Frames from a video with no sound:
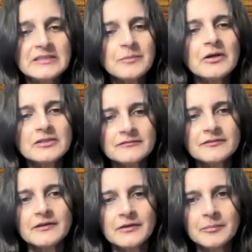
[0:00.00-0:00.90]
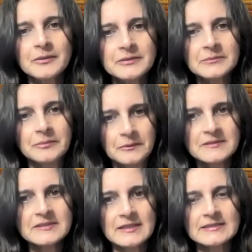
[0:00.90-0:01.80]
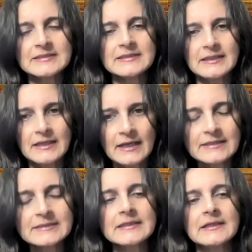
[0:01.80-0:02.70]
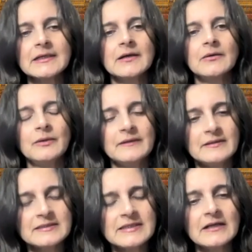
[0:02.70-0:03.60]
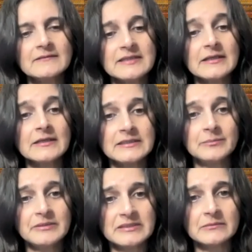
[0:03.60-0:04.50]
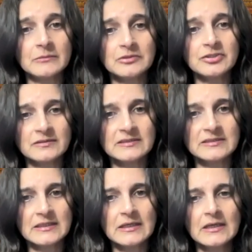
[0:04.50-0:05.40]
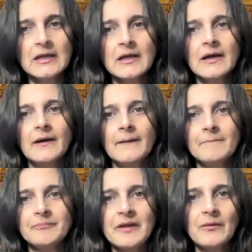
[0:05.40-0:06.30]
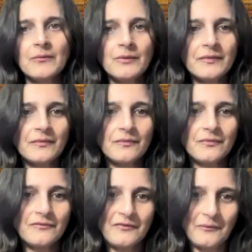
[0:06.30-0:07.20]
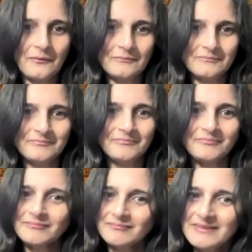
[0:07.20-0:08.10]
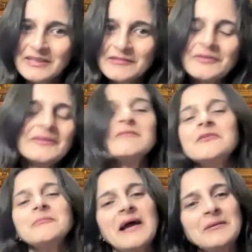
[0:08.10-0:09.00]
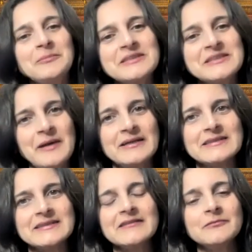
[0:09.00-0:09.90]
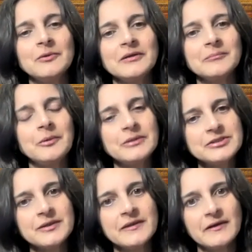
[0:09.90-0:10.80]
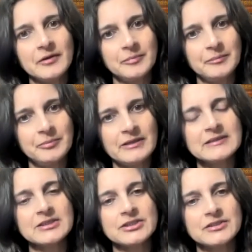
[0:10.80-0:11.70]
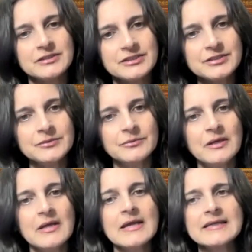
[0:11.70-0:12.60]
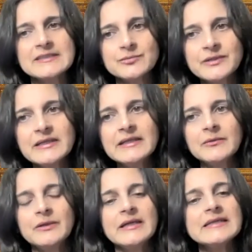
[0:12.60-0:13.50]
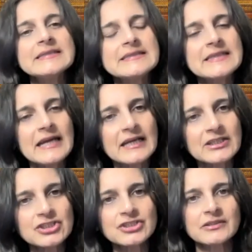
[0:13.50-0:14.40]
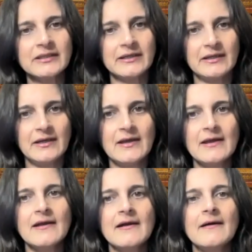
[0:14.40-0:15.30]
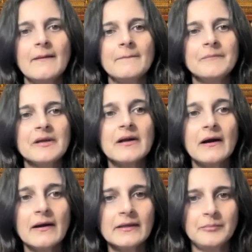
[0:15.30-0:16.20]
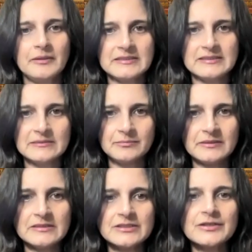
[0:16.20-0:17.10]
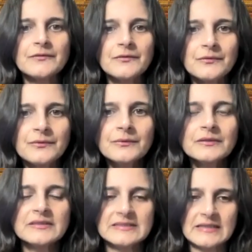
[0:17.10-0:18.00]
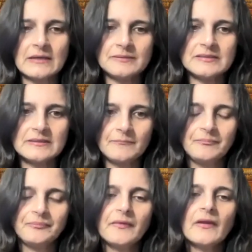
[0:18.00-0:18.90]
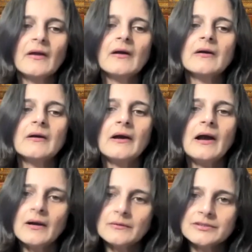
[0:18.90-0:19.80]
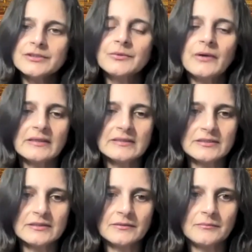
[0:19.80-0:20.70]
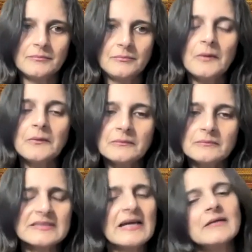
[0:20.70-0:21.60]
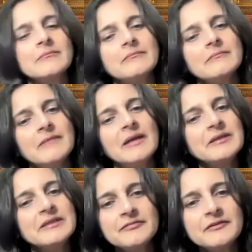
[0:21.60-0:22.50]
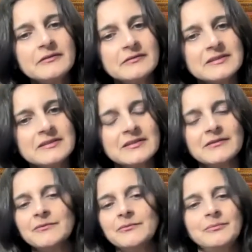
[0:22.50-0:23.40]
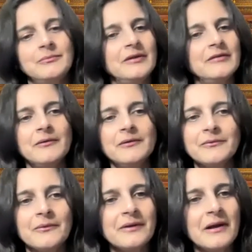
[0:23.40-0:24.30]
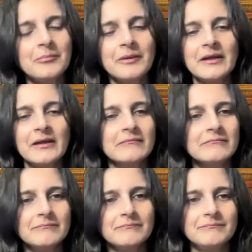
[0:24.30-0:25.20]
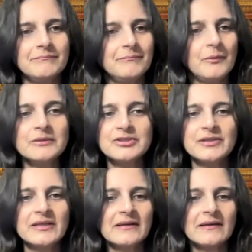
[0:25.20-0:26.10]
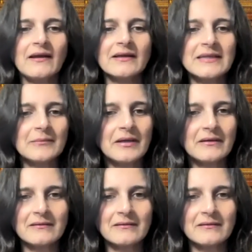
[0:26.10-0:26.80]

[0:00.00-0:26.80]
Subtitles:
part of a therapeutic process, connecting with ourselves and our deepest emotions. Now, so if you think from that perspective, what poetry therapy practitioners do is really we intentionally guide participants through the steps. How do you enter poems that may be difficult? We've all grown up in poetry in an academic